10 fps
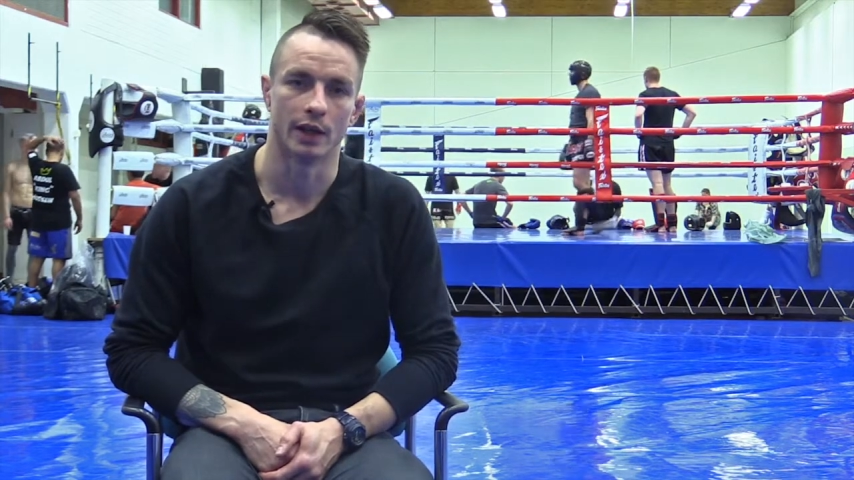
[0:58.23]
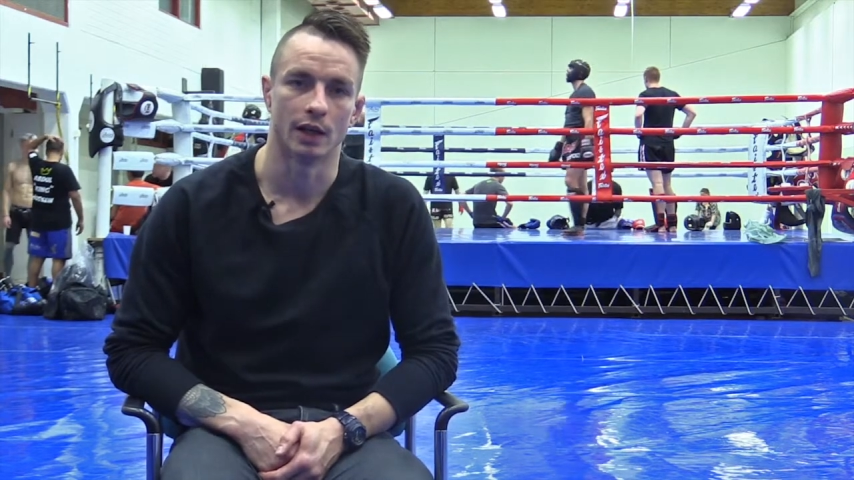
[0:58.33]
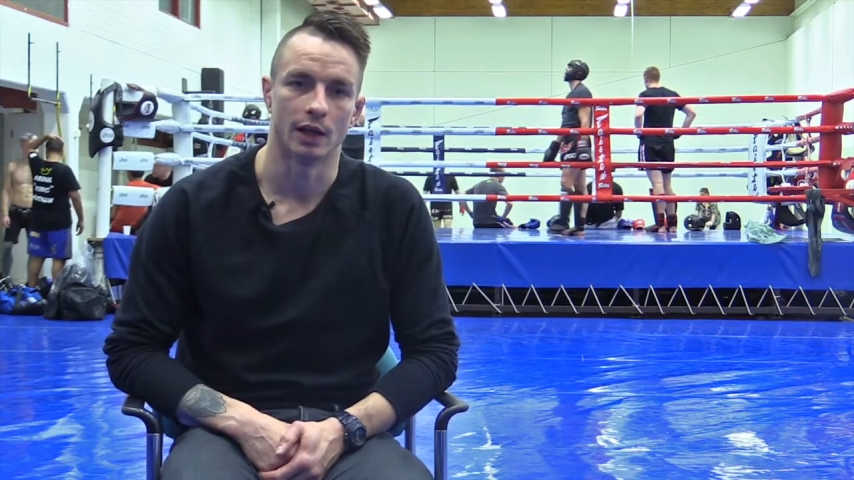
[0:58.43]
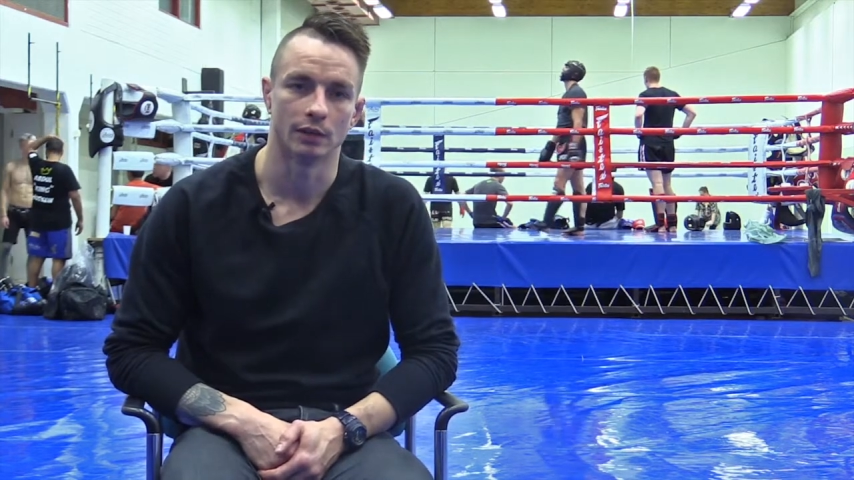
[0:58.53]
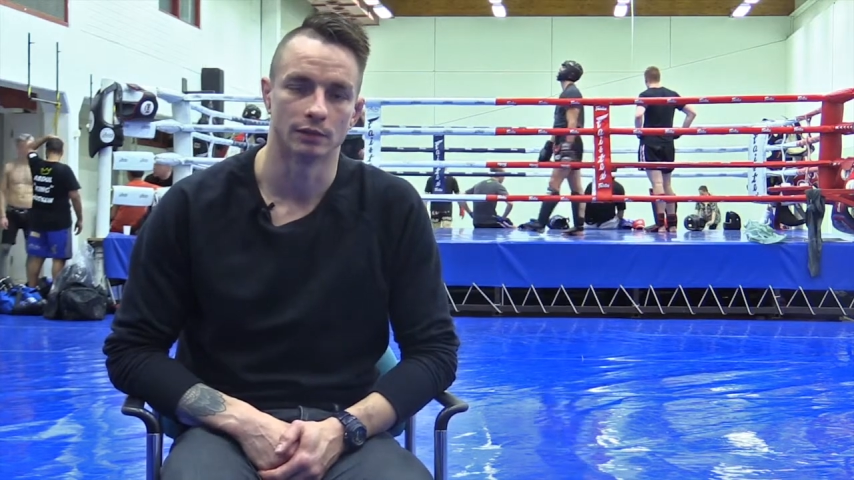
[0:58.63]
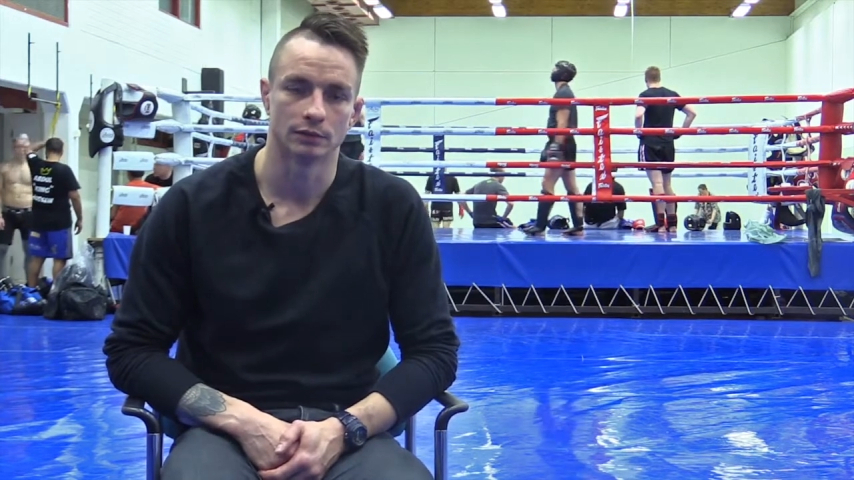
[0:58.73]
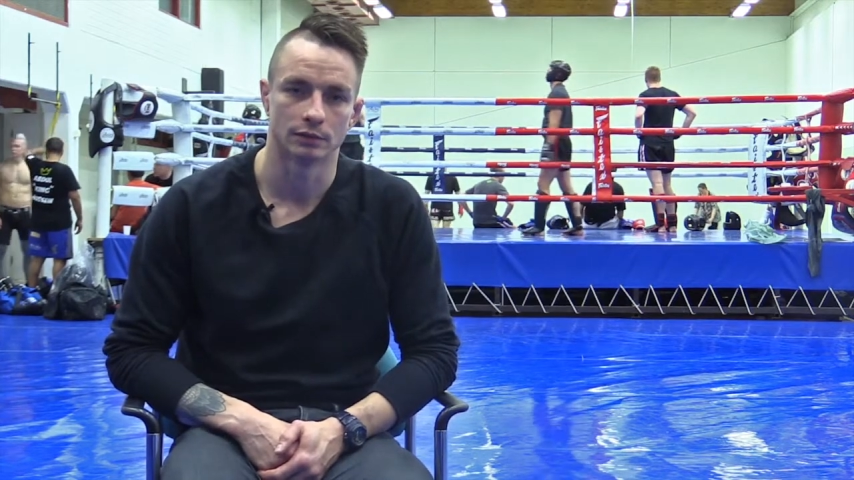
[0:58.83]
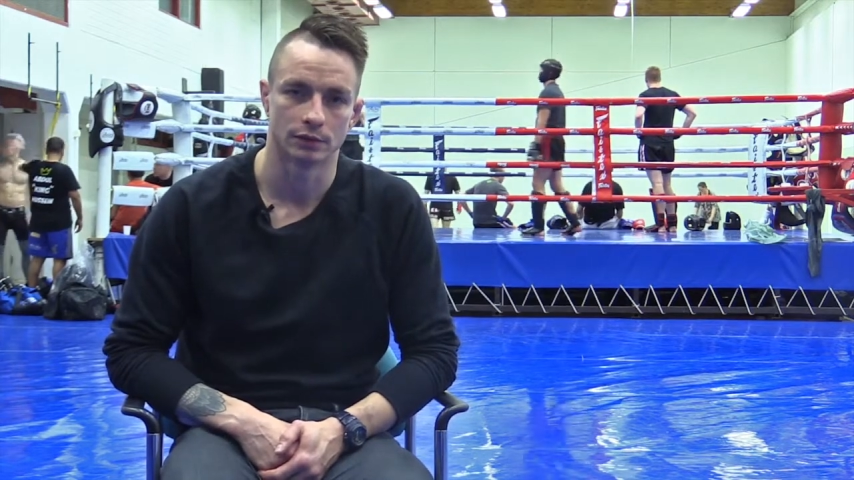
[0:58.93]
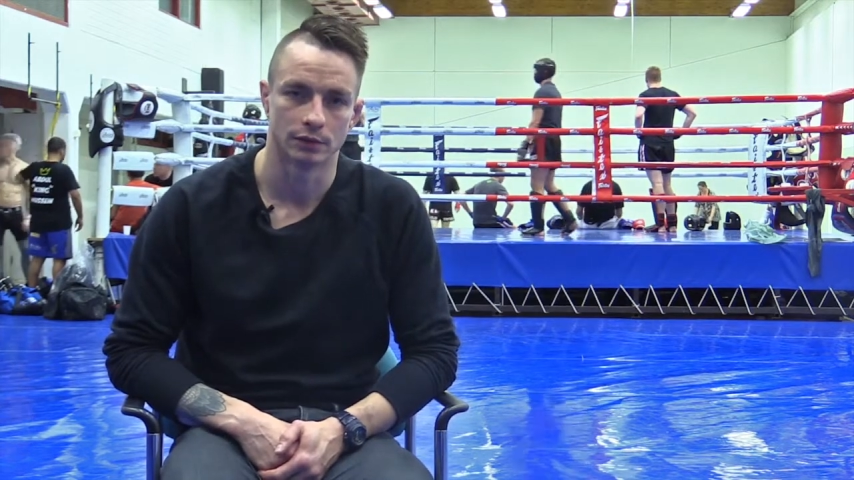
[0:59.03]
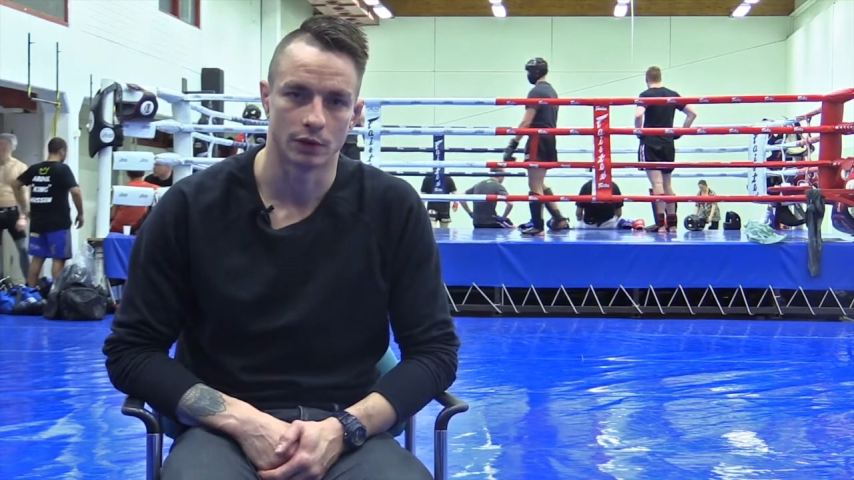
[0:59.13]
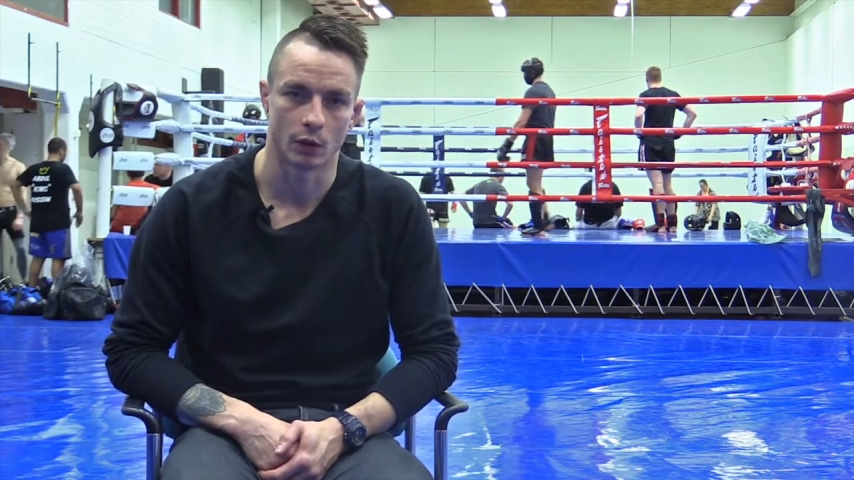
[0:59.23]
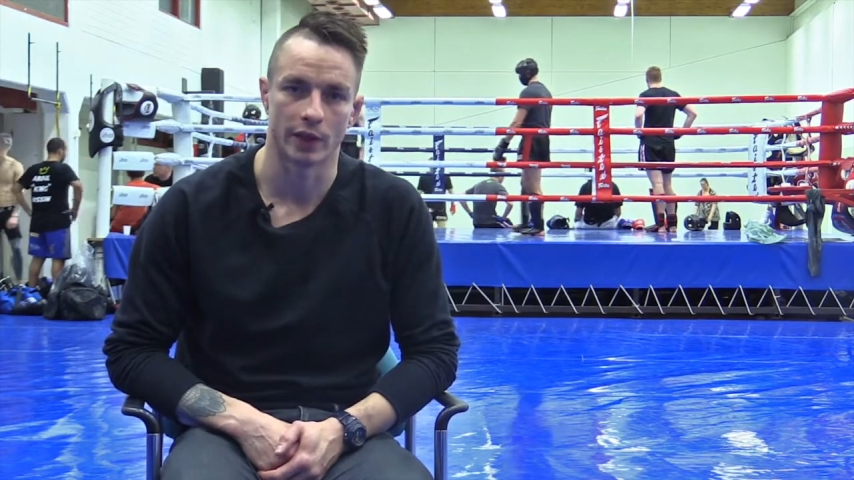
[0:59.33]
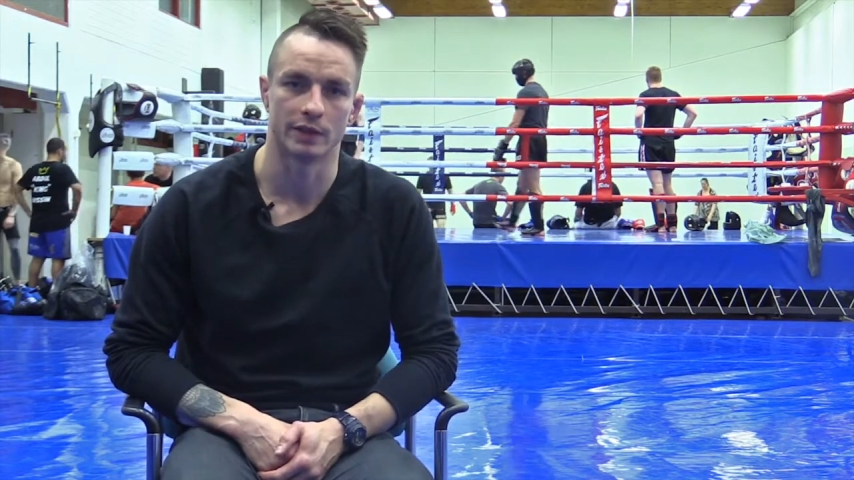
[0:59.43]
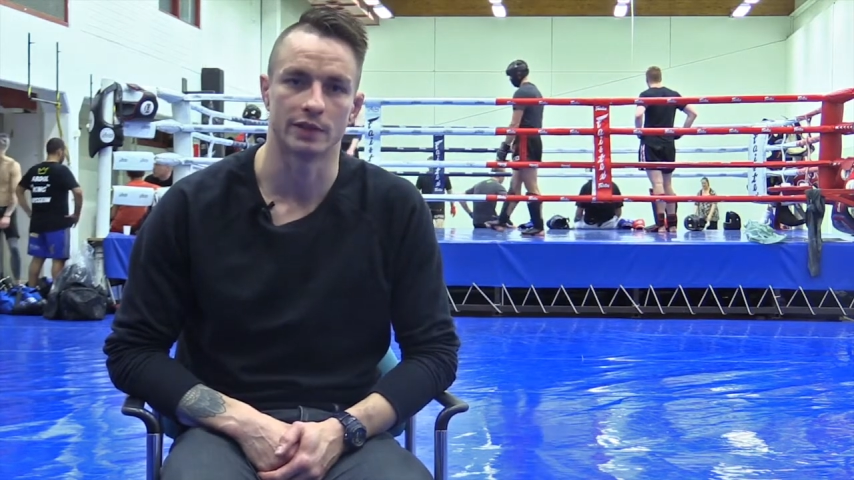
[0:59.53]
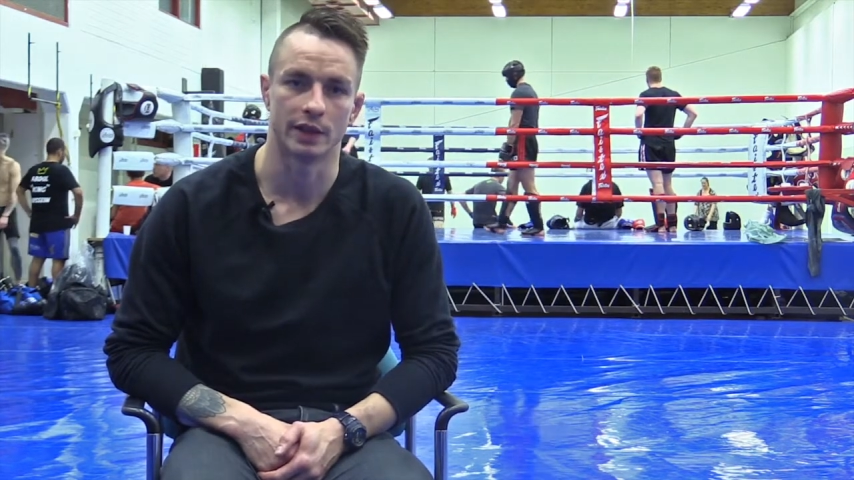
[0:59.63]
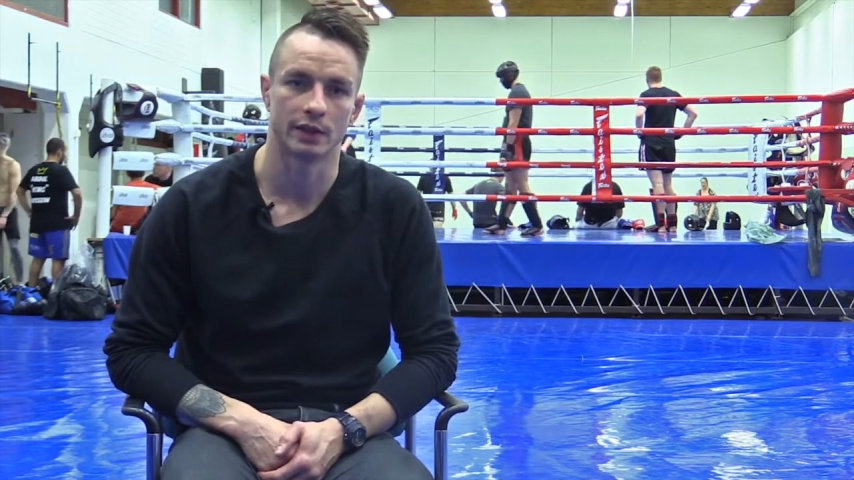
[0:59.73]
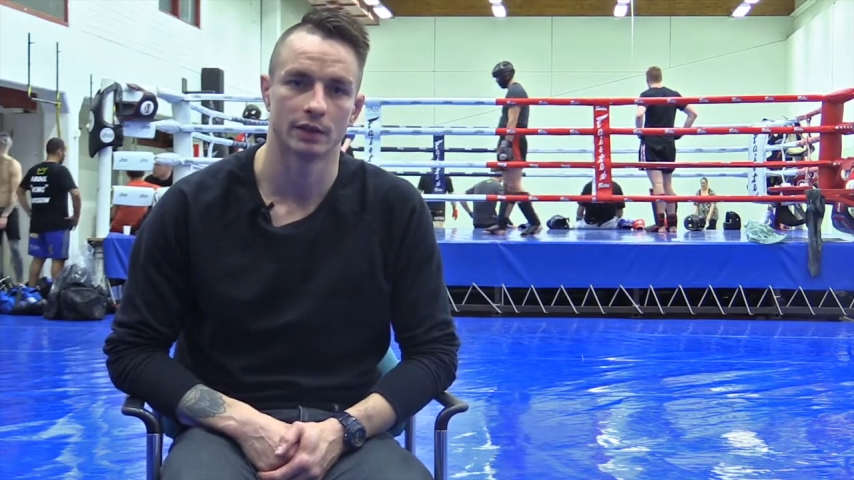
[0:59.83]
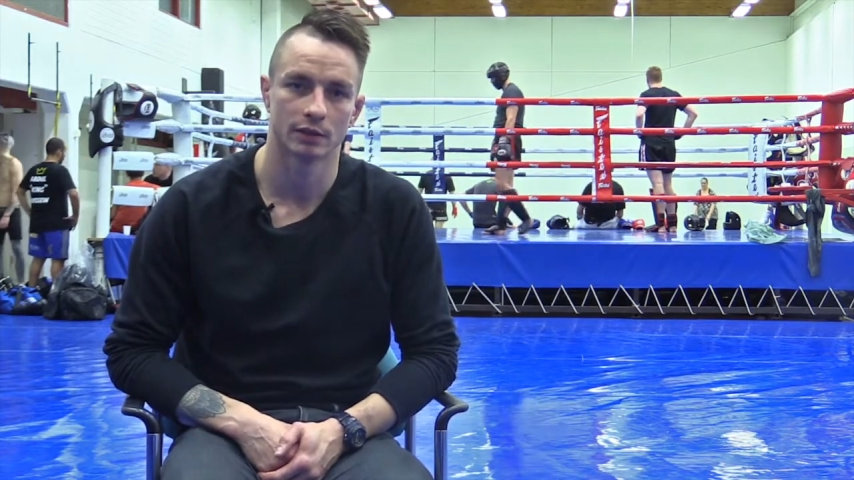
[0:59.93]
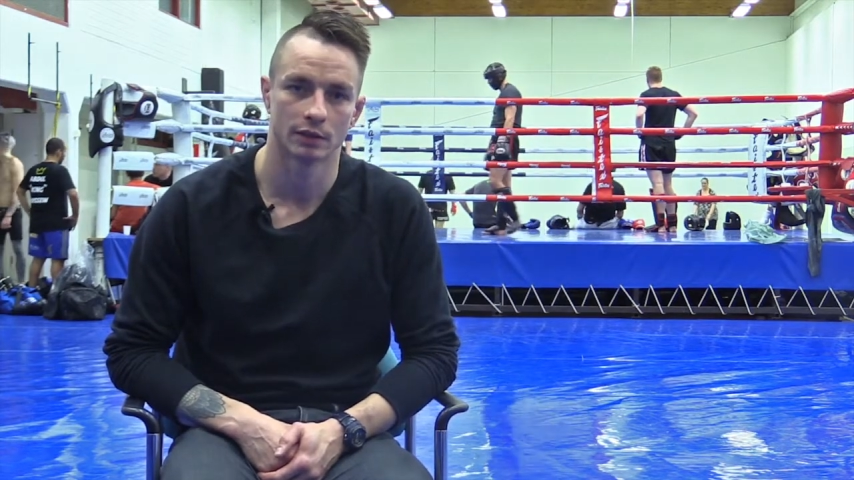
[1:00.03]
uh, don't get sick.